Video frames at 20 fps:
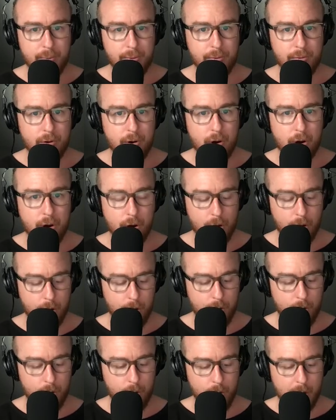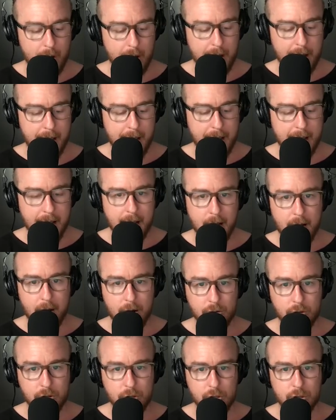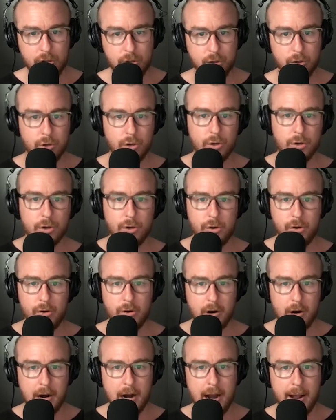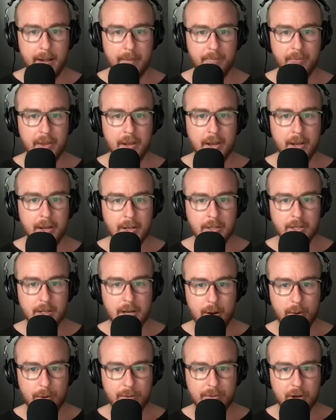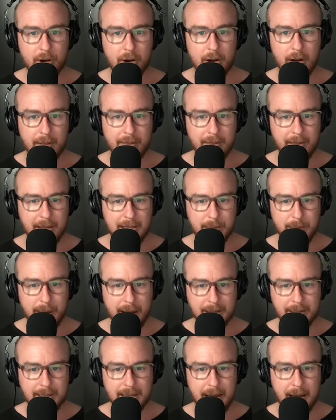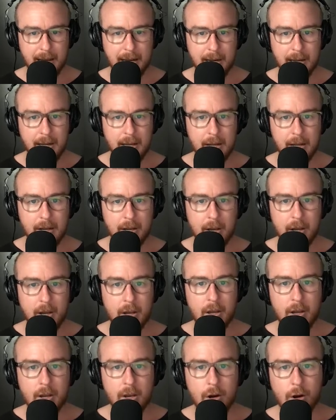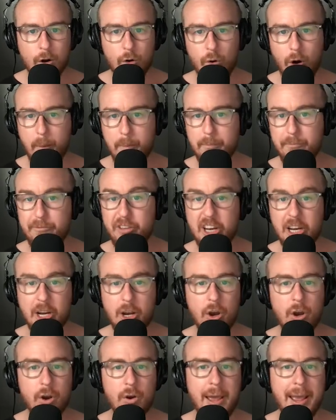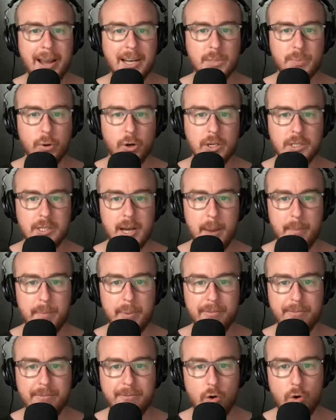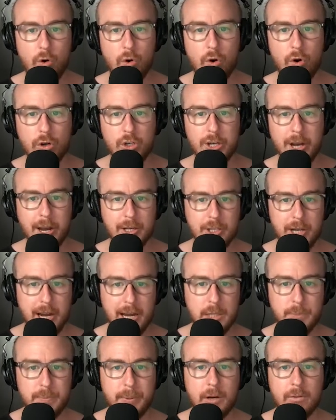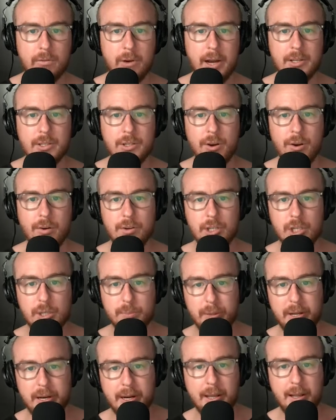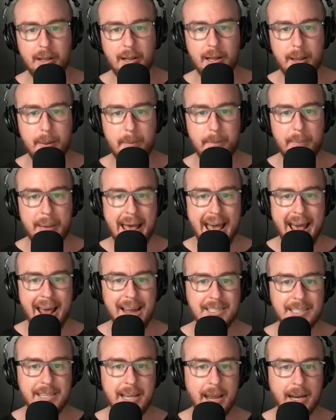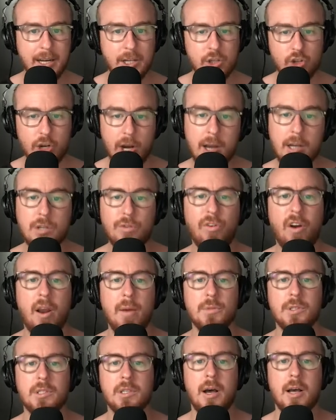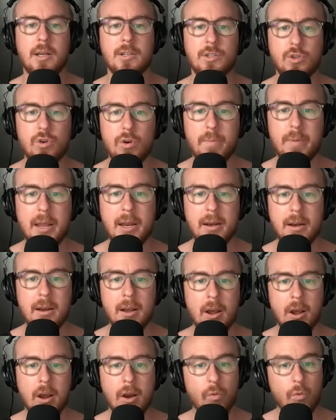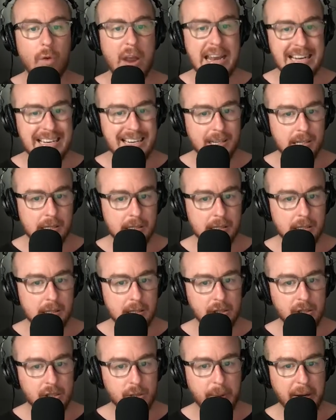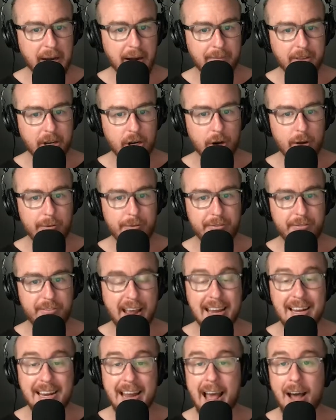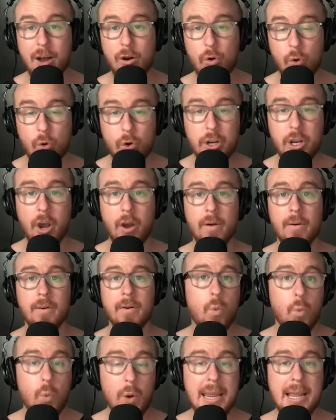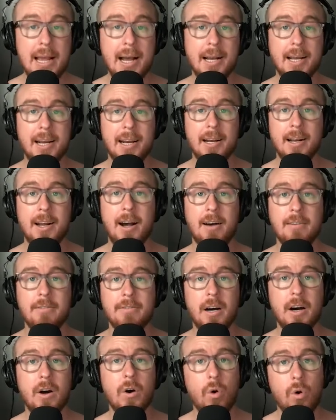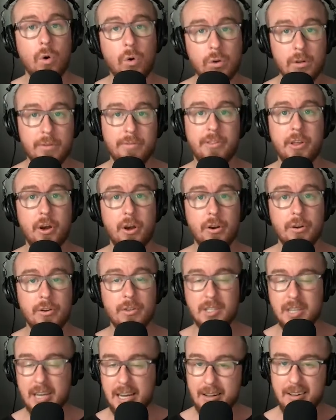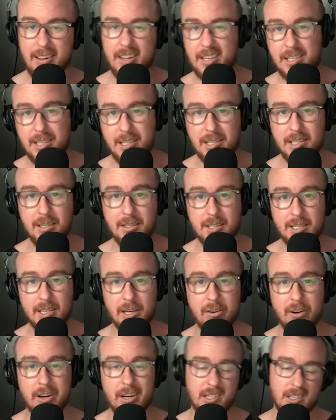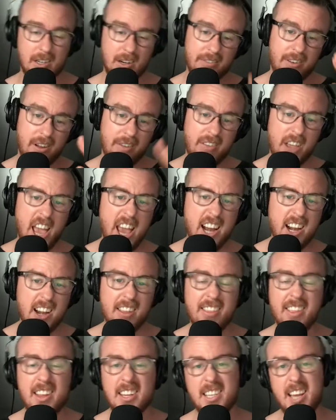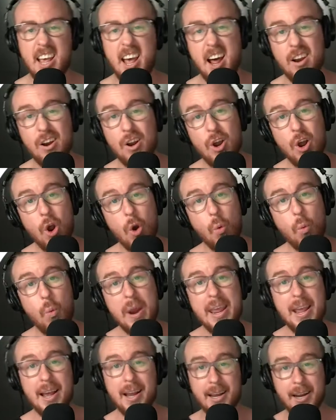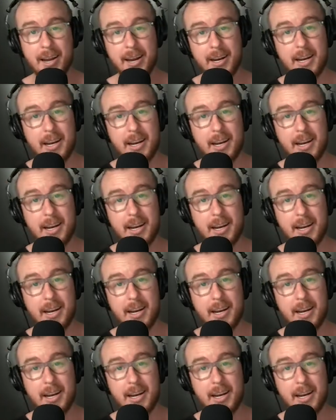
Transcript: Pro how-to. All right, so now we've got, I think there's about 10 here. Crop video, export as an MP4, change aspect ratio, split a clip, add text, change frame size, zoom in, render, speed up video, fade out audio. We are going to cover all of those in this series, and if I've edited this out, we are going to